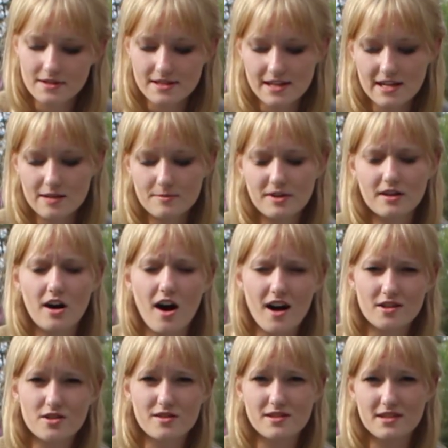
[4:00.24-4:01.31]
it to him and
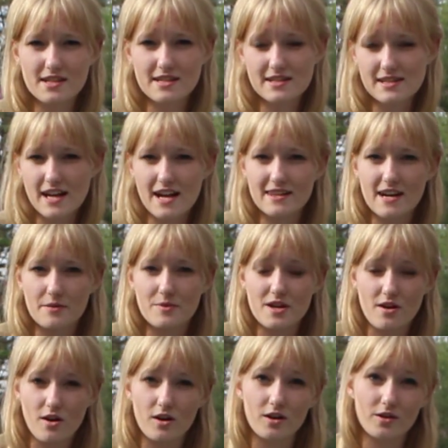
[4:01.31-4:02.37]
consciously decide that
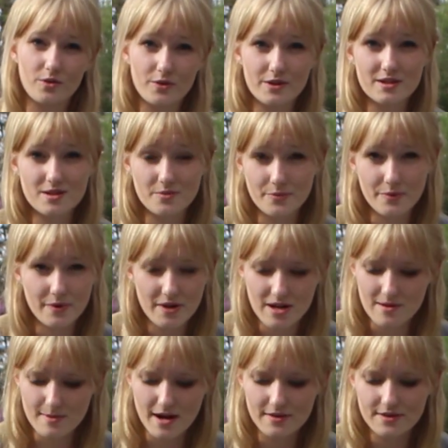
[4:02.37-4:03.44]
we aren't going to
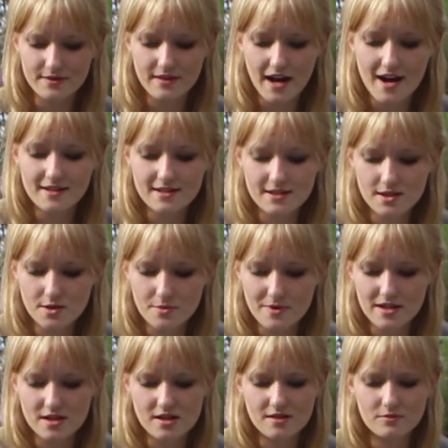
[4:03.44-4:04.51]
worry about that
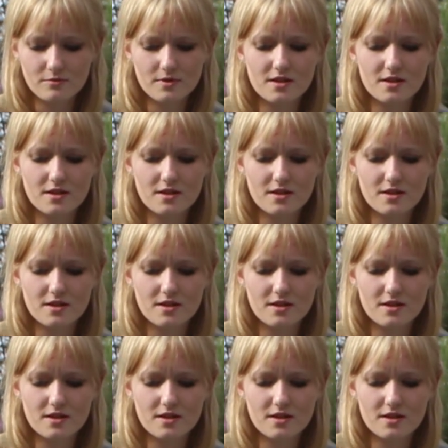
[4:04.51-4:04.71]
situation,